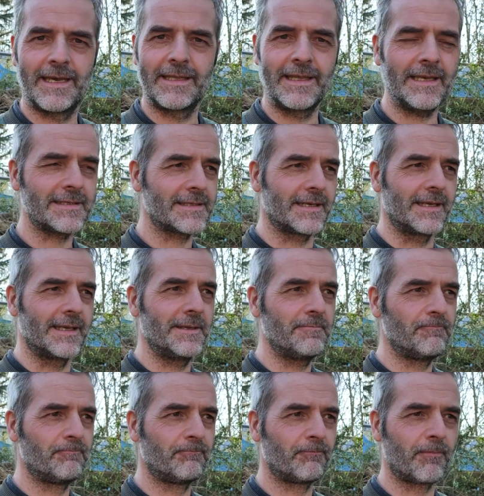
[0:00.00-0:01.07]
Yesterday
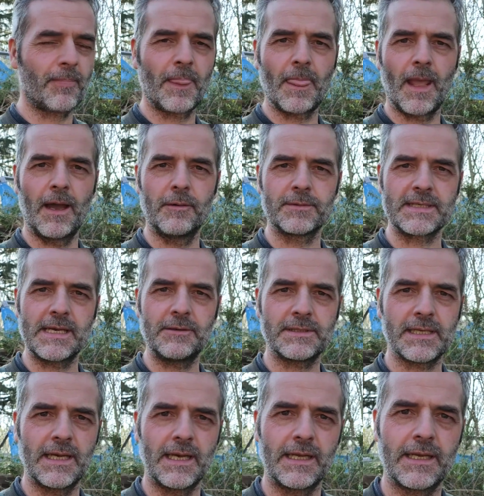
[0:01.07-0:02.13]
I was out
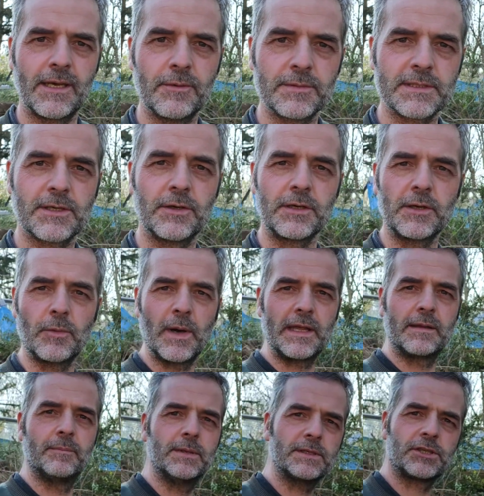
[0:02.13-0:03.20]
and I was cutting away
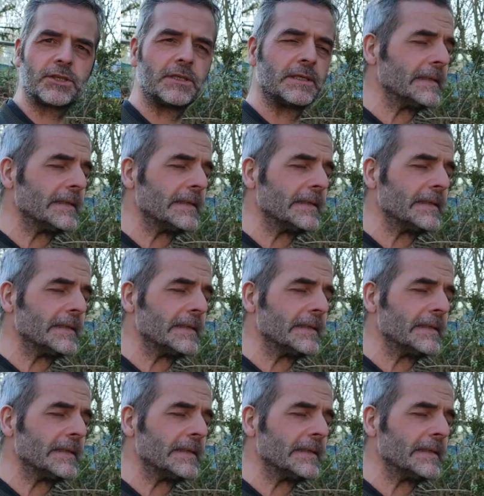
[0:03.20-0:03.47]
the bush